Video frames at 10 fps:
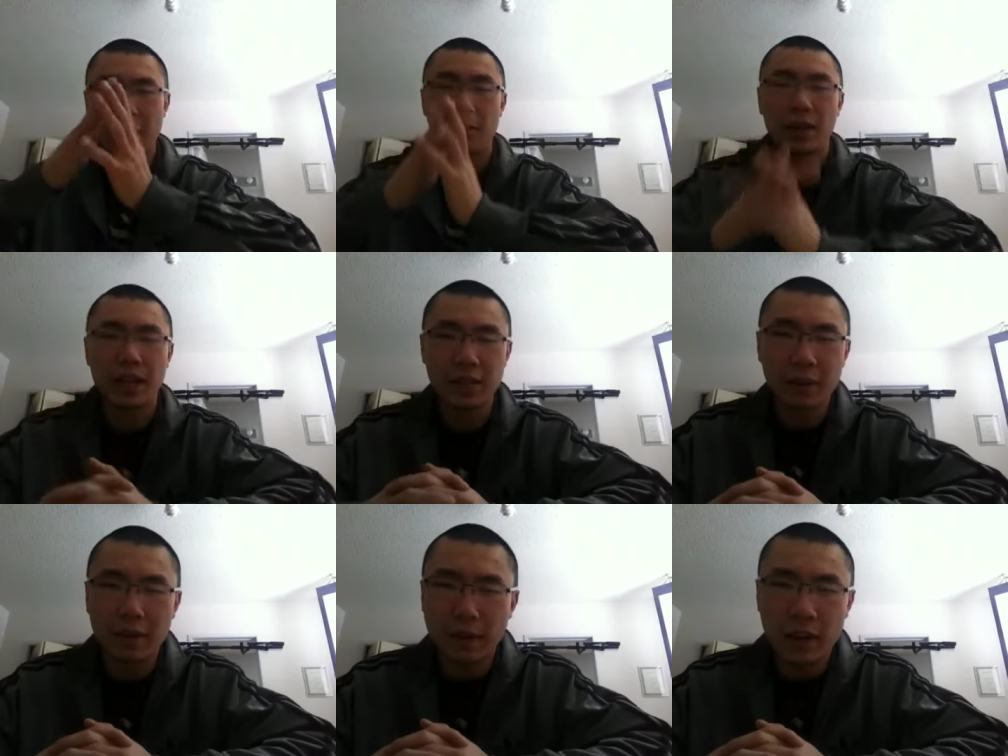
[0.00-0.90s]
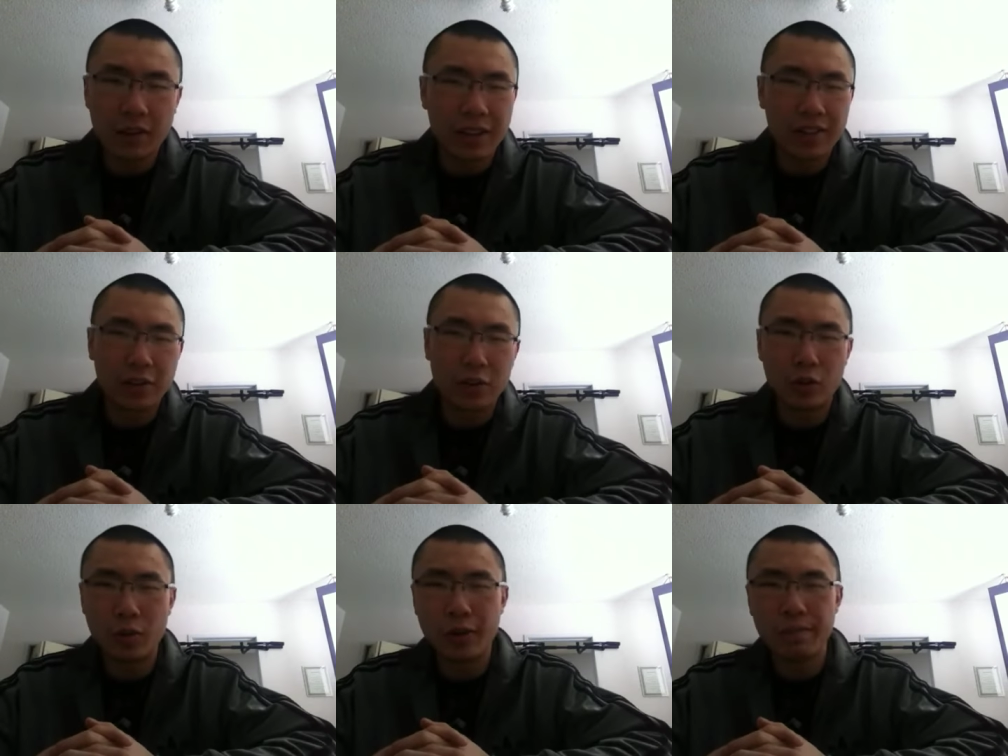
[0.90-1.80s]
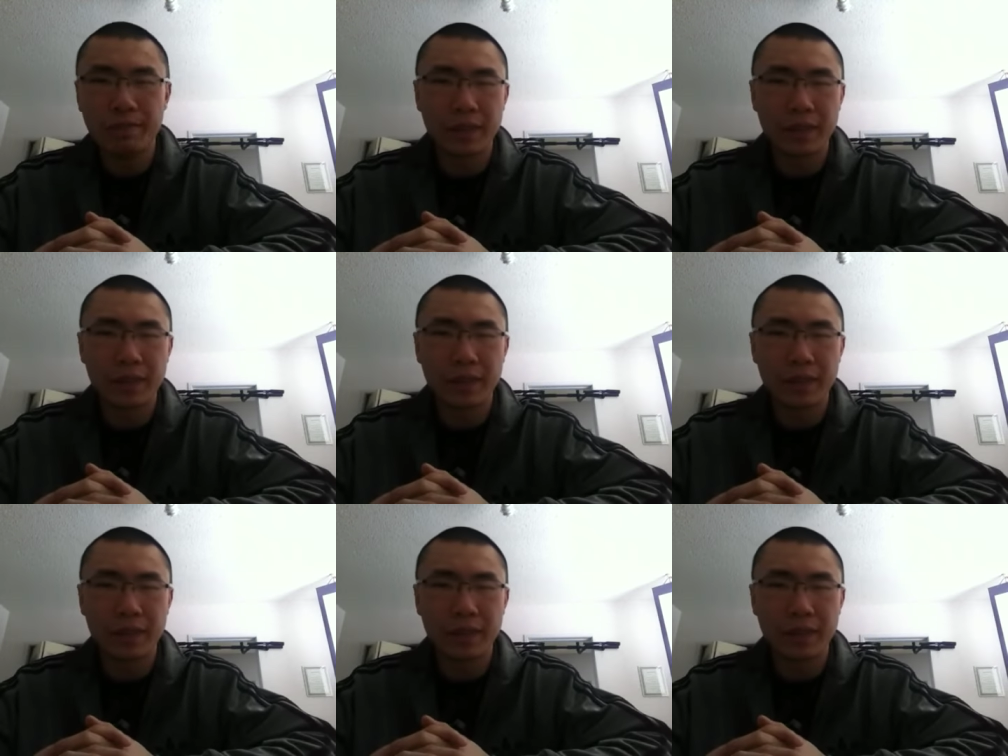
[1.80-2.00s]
But that's my video as usual.